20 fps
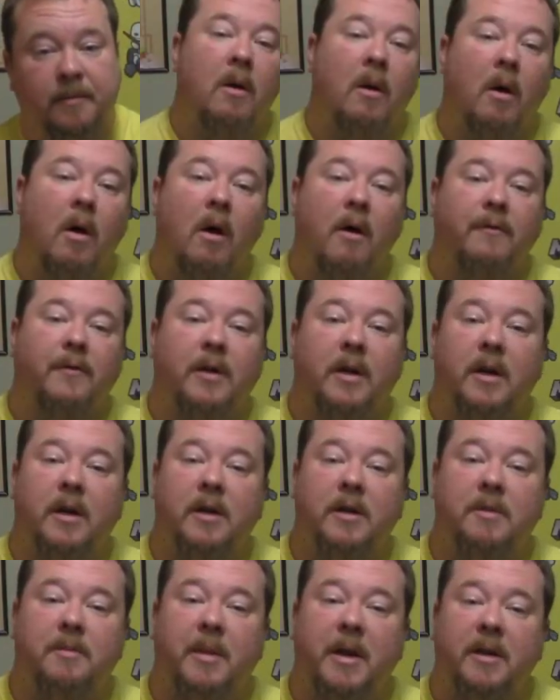Often
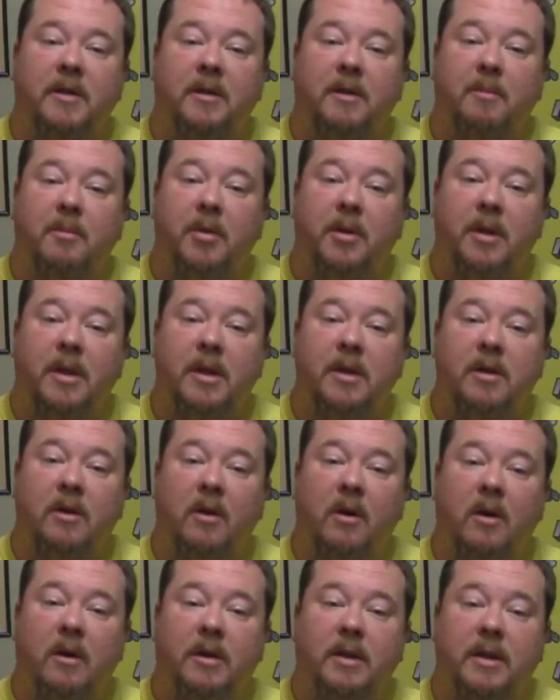it is best to put these
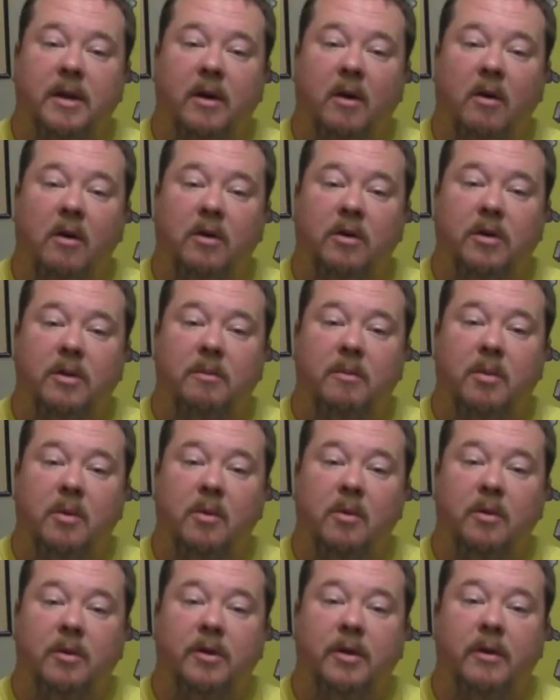cards in the auction
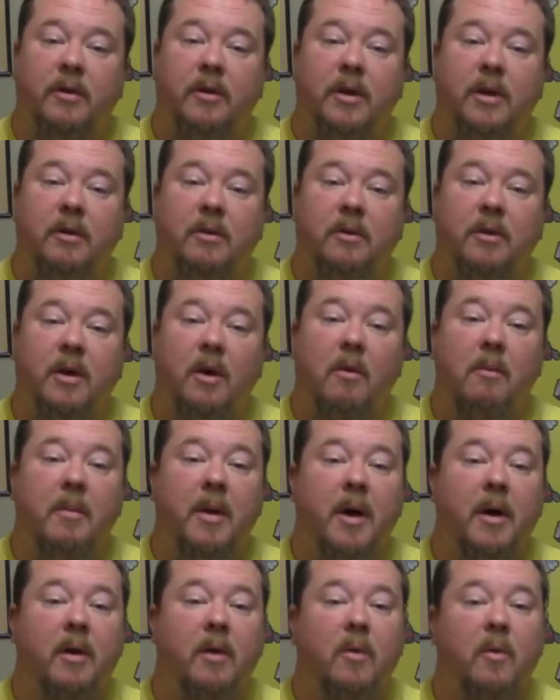pool so that you'll know
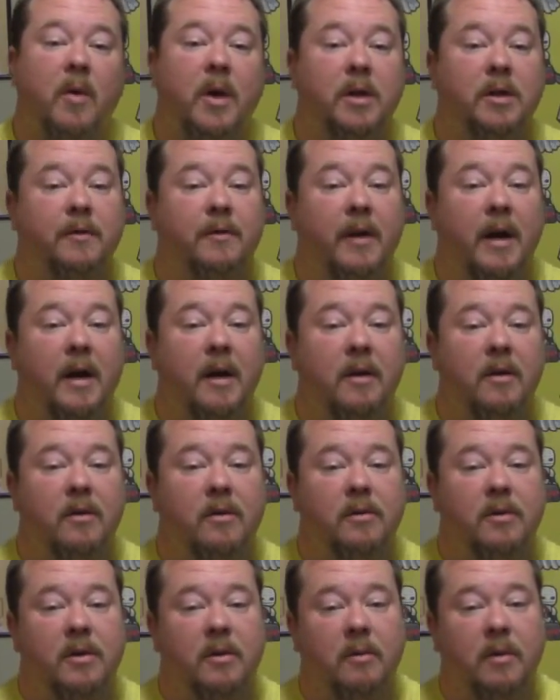better which
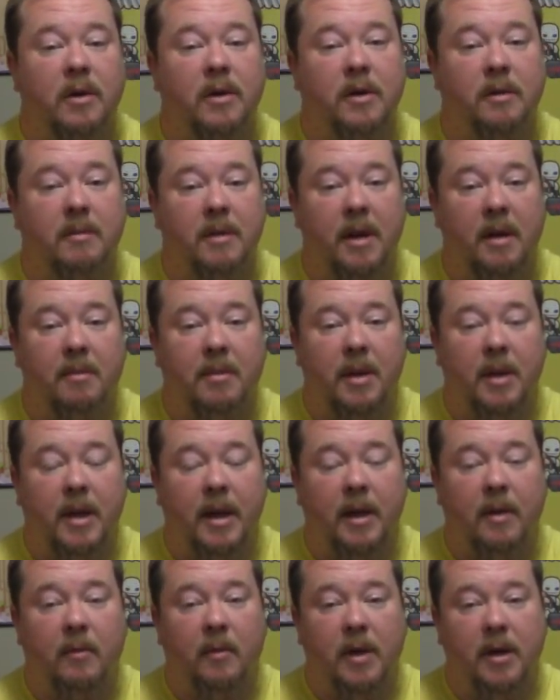values you want to
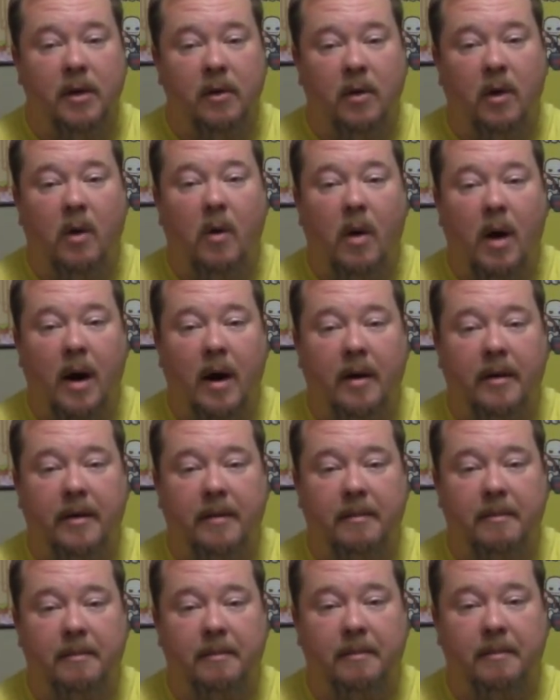manipulate when you acquire
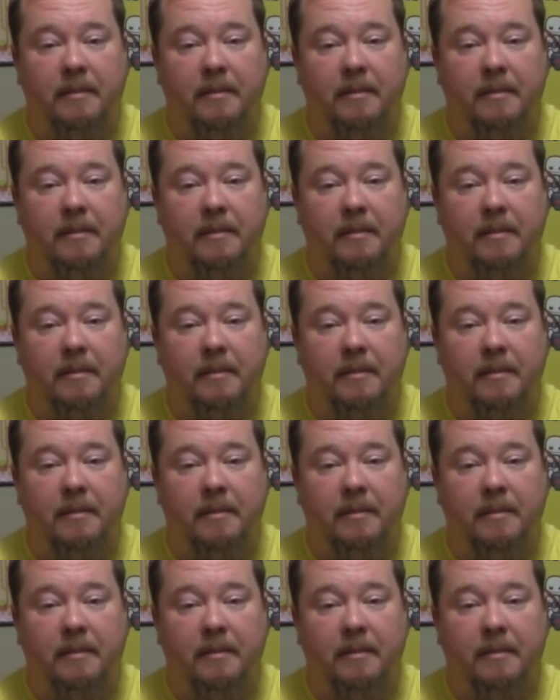them.